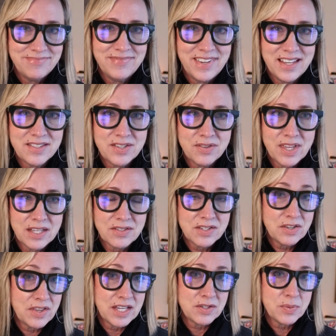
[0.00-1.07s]
And so
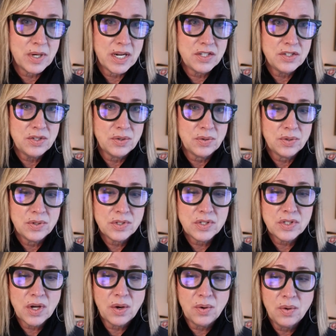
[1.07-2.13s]
that's what I do.
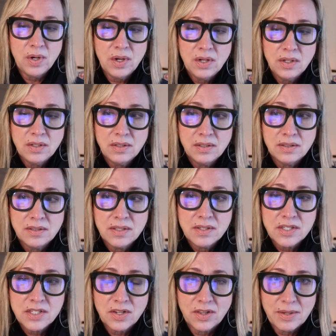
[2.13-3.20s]
So
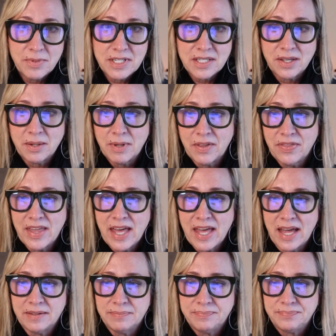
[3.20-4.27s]
let me tell you about that.
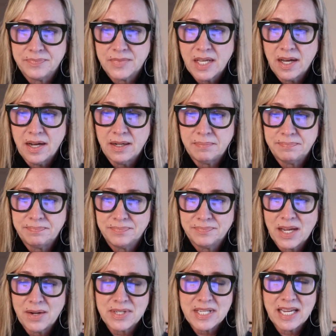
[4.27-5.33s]
I
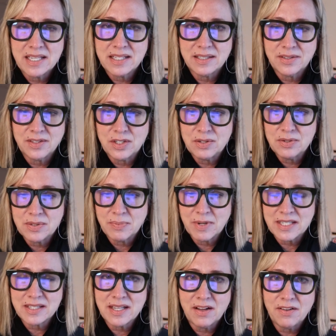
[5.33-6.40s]
always hate to use
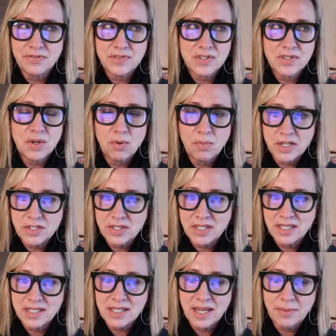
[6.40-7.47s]
myself so much as an
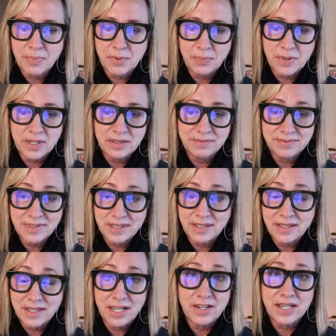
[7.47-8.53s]
example, but
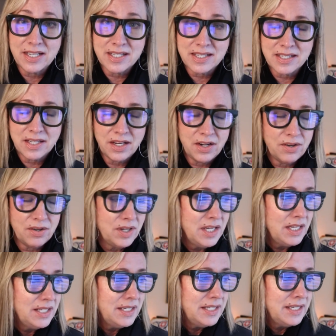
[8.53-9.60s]
there it is, you know?
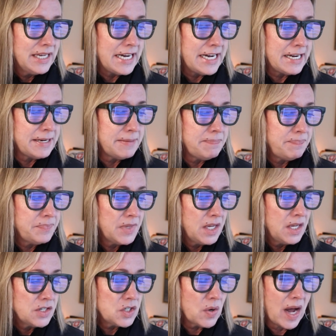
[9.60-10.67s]

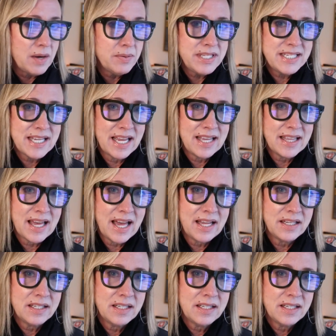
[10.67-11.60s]
So I would say that